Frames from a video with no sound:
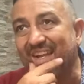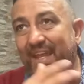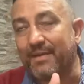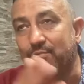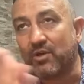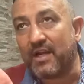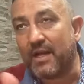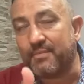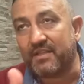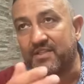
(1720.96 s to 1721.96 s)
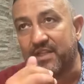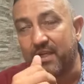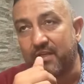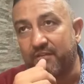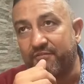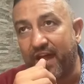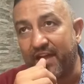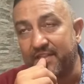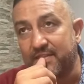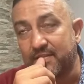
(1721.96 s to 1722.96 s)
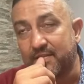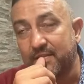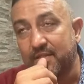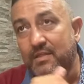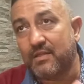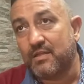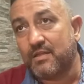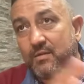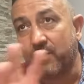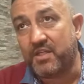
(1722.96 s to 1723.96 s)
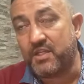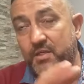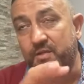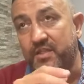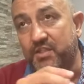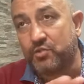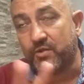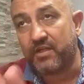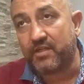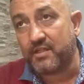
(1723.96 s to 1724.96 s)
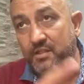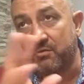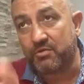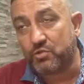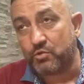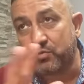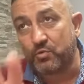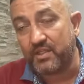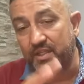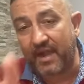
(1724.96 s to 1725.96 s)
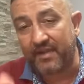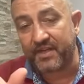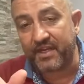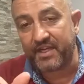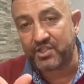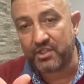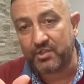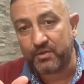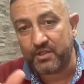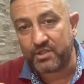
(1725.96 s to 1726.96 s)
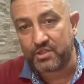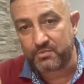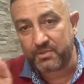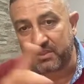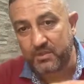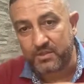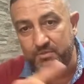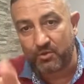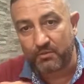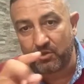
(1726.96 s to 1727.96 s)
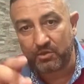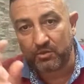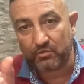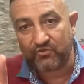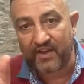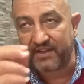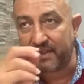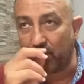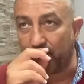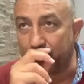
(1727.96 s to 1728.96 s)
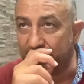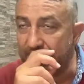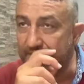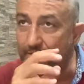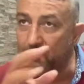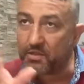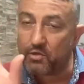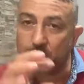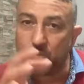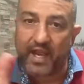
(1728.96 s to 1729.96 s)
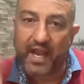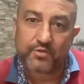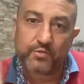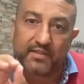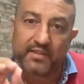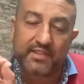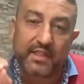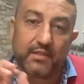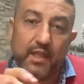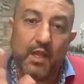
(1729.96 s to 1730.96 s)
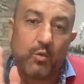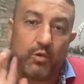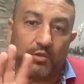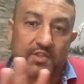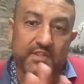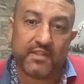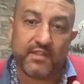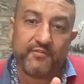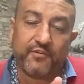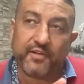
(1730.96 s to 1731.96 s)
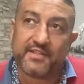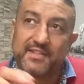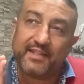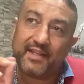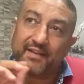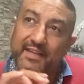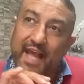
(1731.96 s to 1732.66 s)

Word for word: Abraham and the sacrifice, we hear in this story, it, it was also in other ancient religions, but here it's more important to find out the principle because we are to understand what is the difference in the